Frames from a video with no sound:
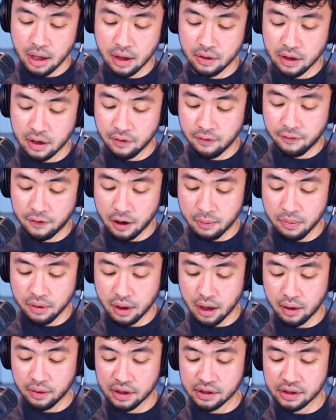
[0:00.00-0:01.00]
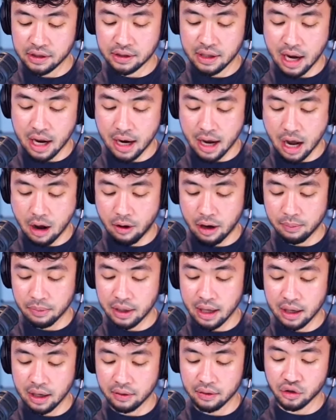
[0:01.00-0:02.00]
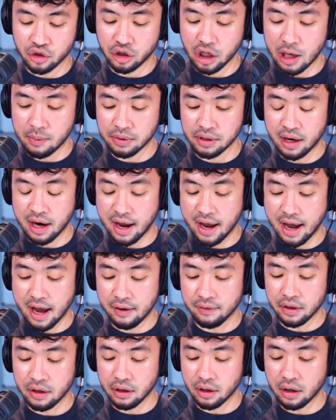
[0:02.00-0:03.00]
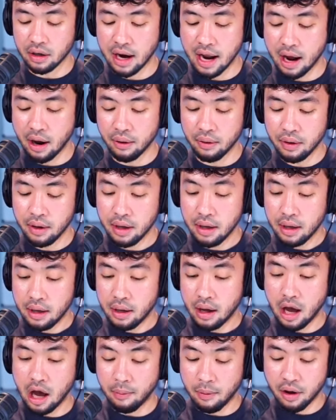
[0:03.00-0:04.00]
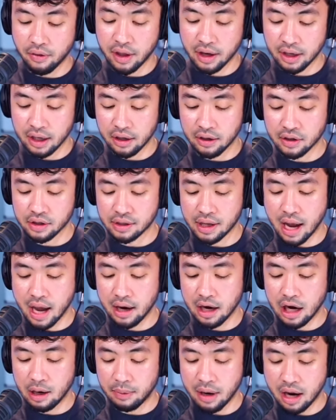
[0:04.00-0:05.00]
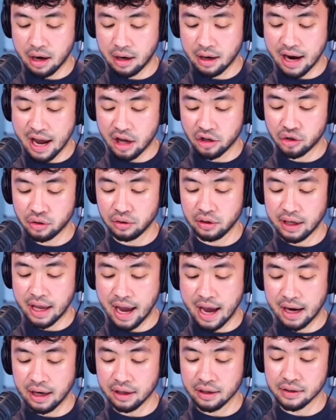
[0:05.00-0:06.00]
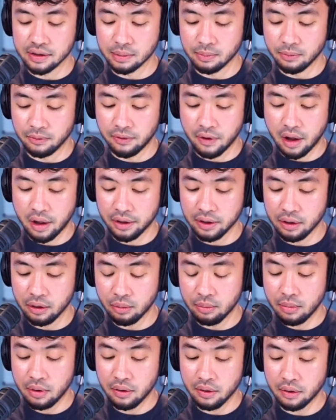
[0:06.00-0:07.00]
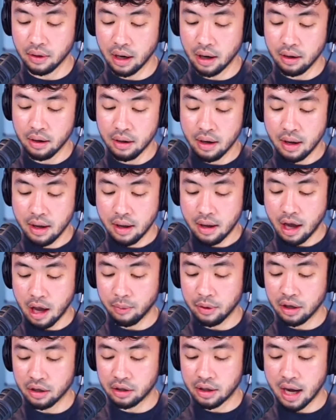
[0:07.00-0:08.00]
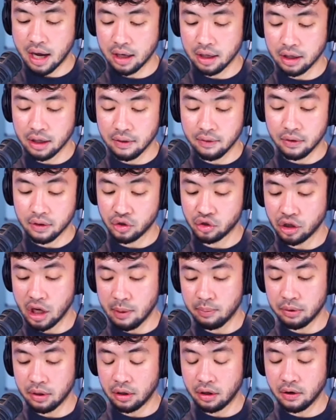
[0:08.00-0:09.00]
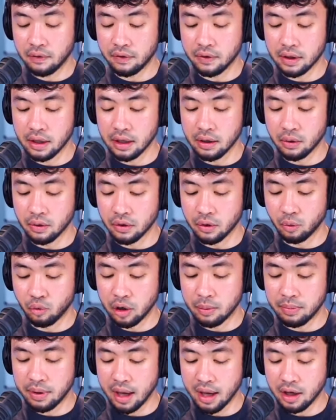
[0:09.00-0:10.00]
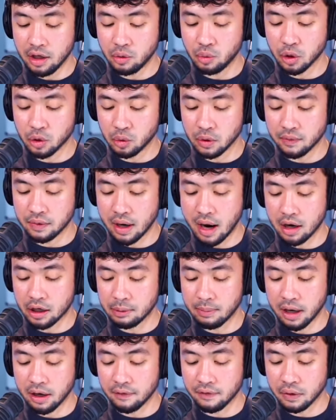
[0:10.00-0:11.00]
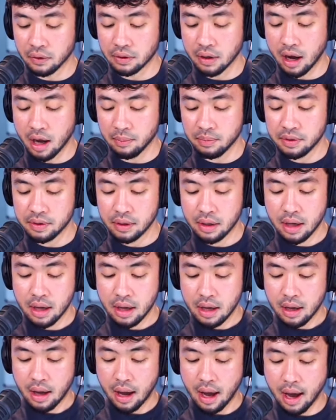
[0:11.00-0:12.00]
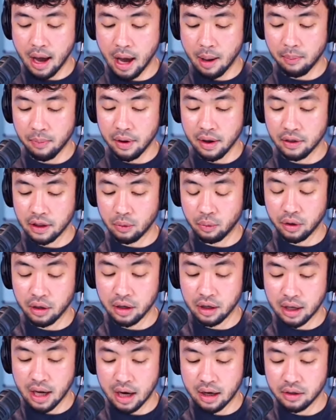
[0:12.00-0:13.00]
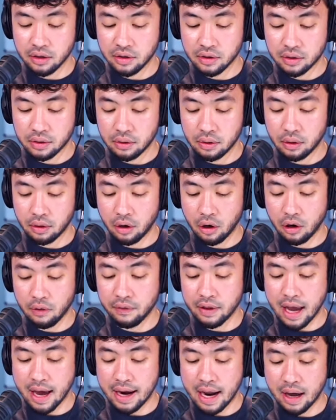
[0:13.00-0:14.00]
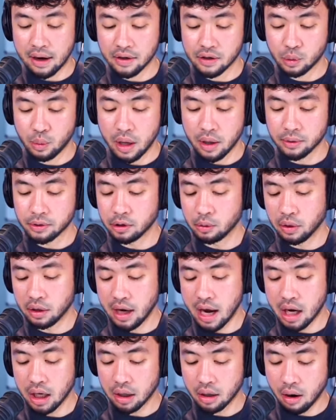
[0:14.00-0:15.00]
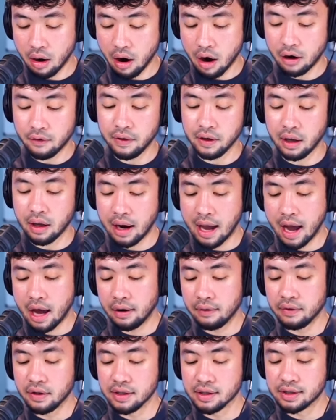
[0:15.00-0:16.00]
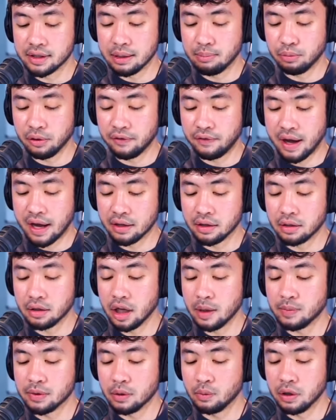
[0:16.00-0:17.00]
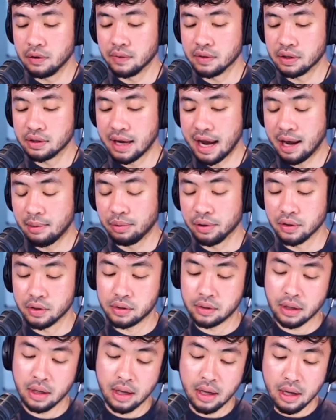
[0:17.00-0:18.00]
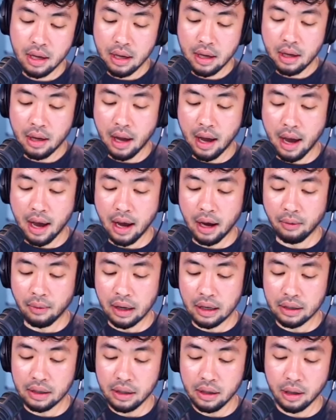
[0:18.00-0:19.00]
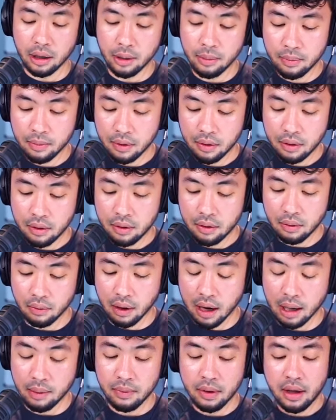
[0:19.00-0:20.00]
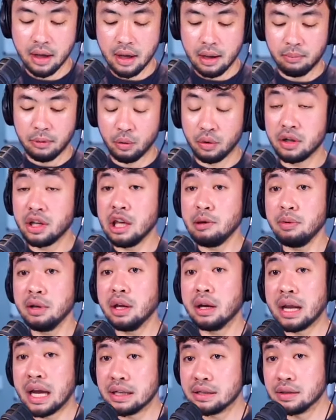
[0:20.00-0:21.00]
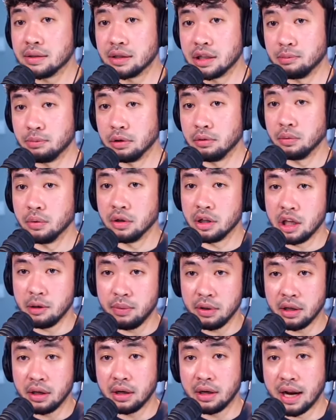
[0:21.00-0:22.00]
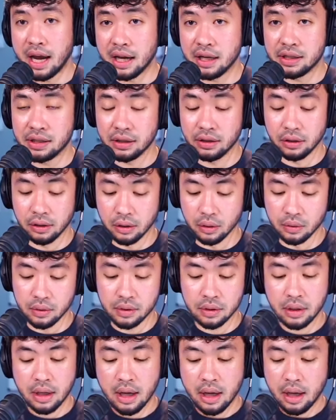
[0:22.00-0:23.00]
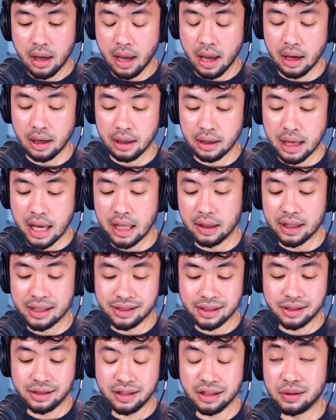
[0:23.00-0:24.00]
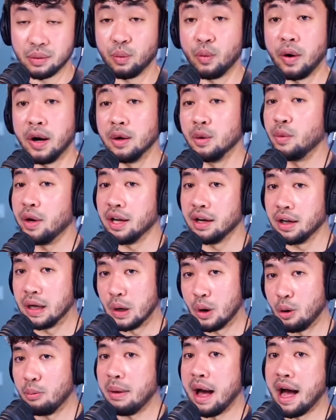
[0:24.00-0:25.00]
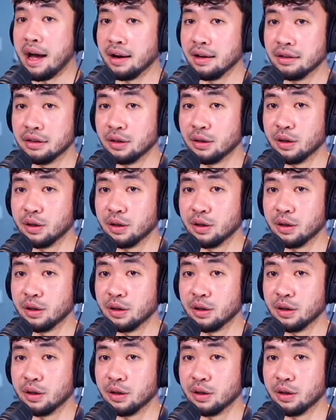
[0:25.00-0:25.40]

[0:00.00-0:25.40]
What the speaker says: And then from there, this is kind of how I'm getting the shapes that I have here now on that inner side. And I'm kind of naturally adding in some volume there. I'm going to kind of give the shape there of the rib cage, which we've talked about a few times. And then we're going to kind of just curve that out as well. So we're kind of carving it out of these simplified shapes that we've established right here, right? But we're keeping it nice and simple. We're keeping it nice and loose. And again, this is just one way to go about it.